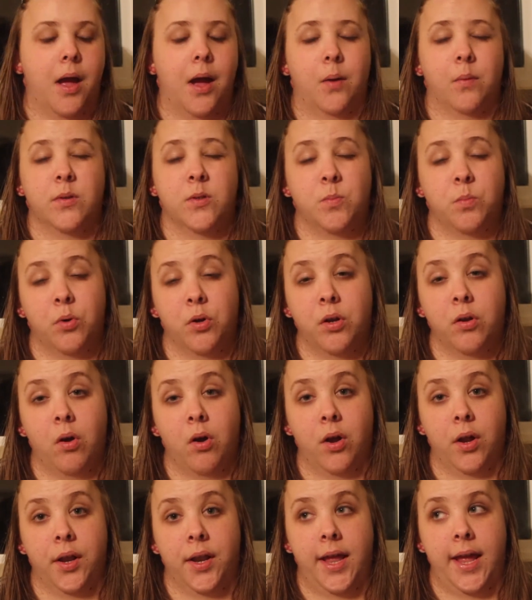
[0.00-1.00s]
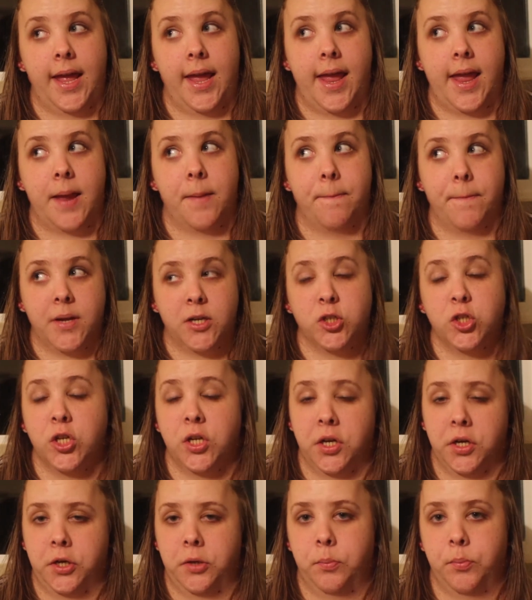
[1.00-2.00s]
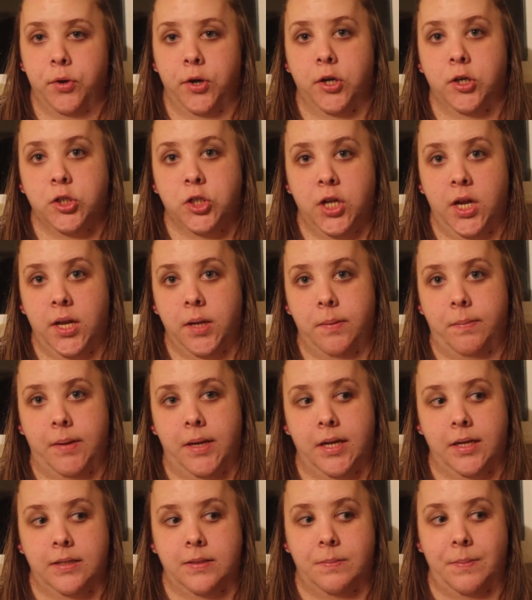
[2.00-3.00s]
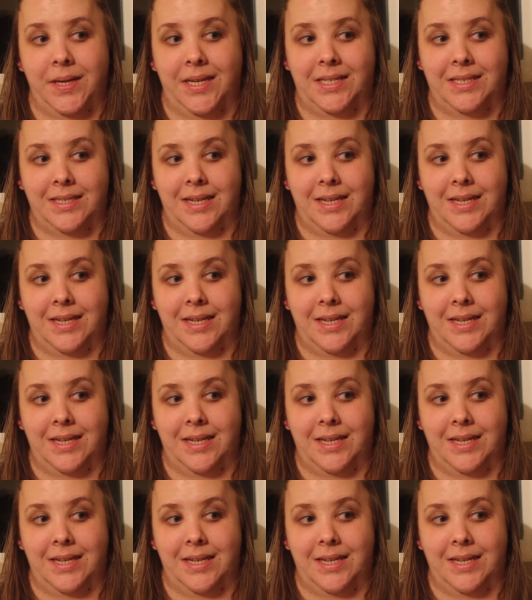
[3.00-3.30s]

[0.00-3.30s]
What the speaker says: I was put on a missionary prayer chain because my